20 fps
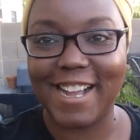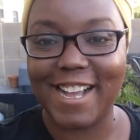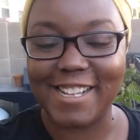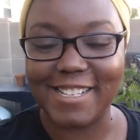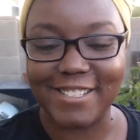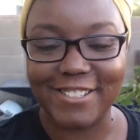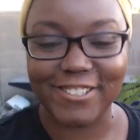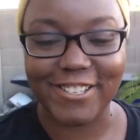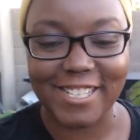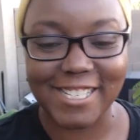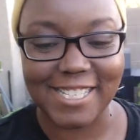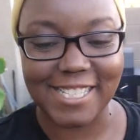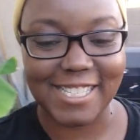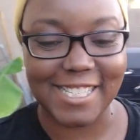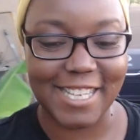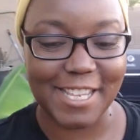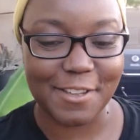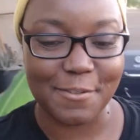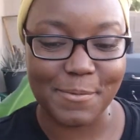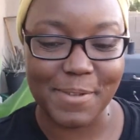As you can
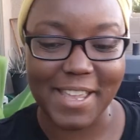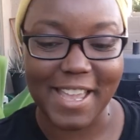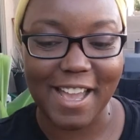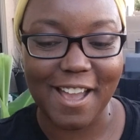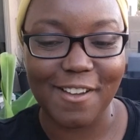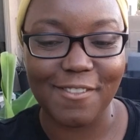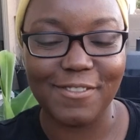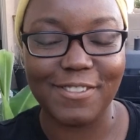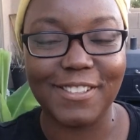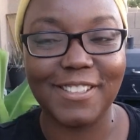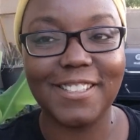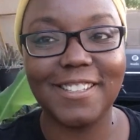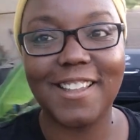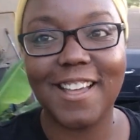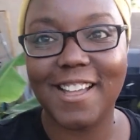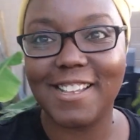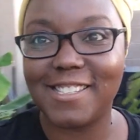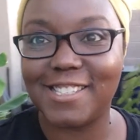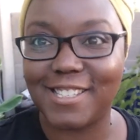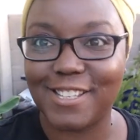see, we have
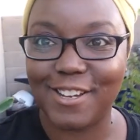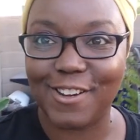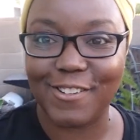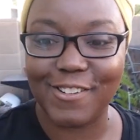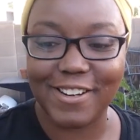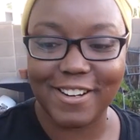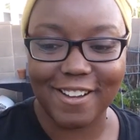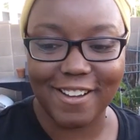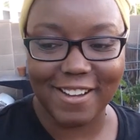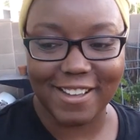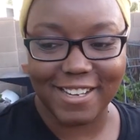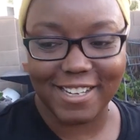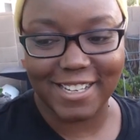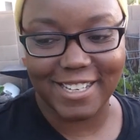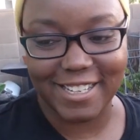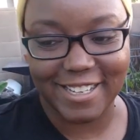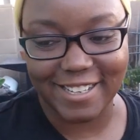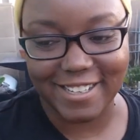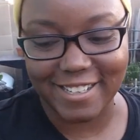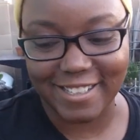lots going on in
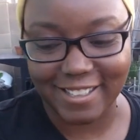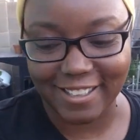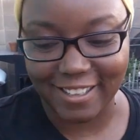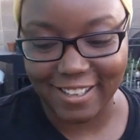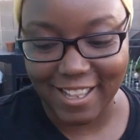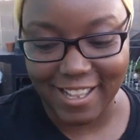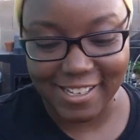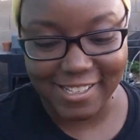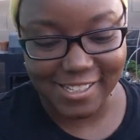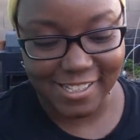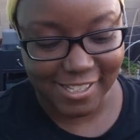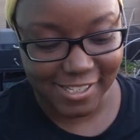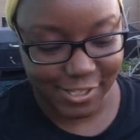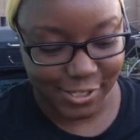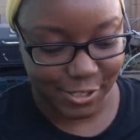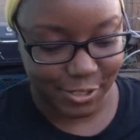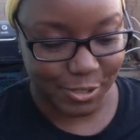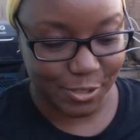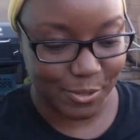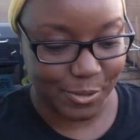here, lots
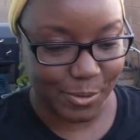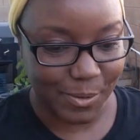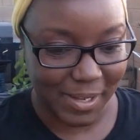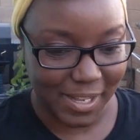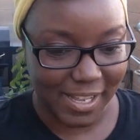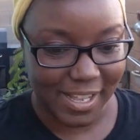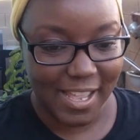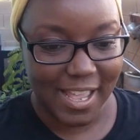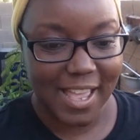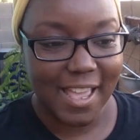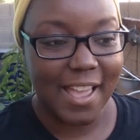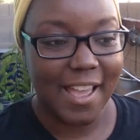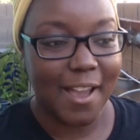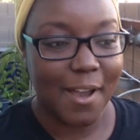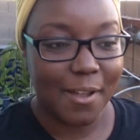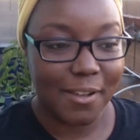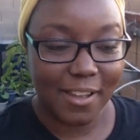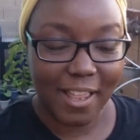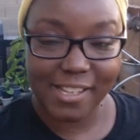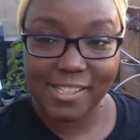to
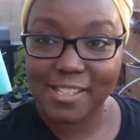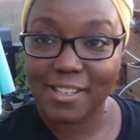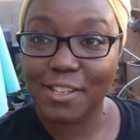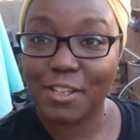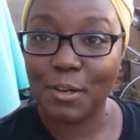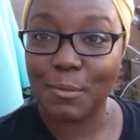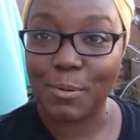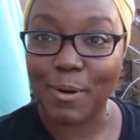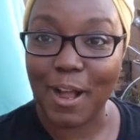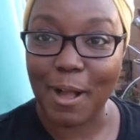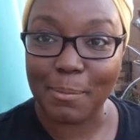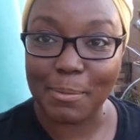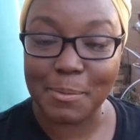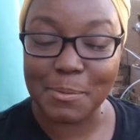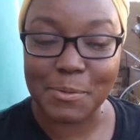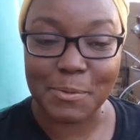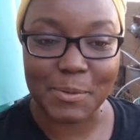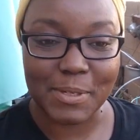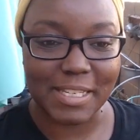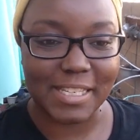lots of little
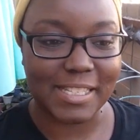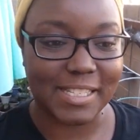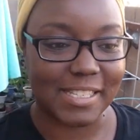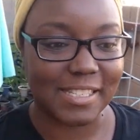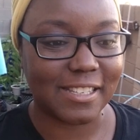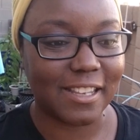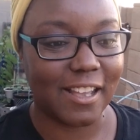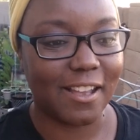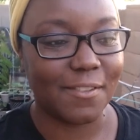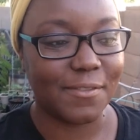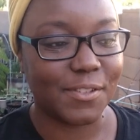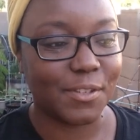problems we need to solve.